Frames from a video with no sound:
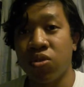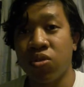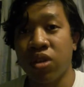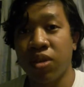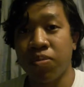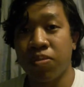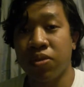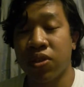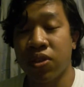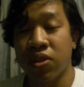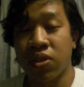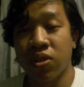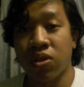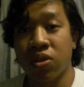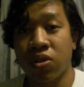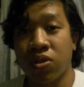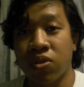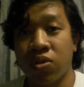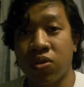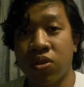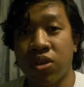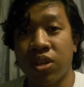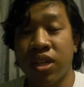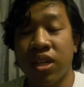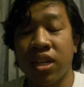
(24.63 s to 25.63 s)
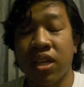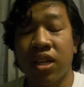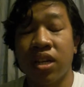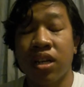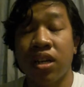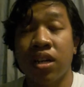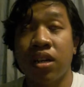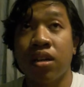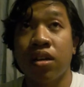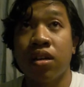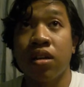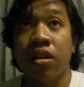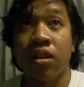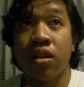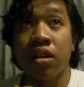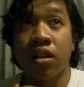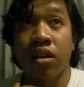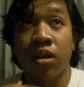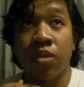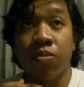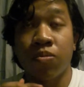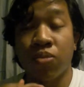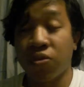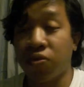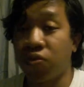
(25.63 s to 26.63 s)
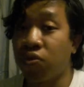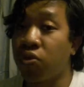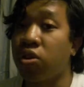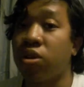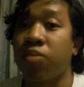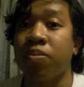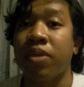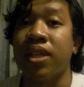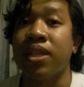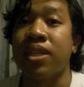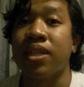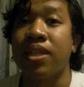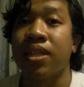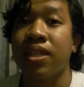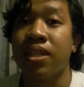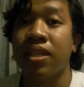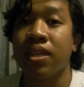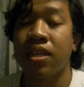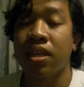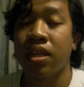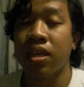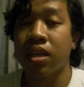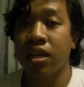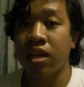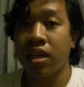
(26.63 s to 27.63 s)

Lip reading: episode, Performance.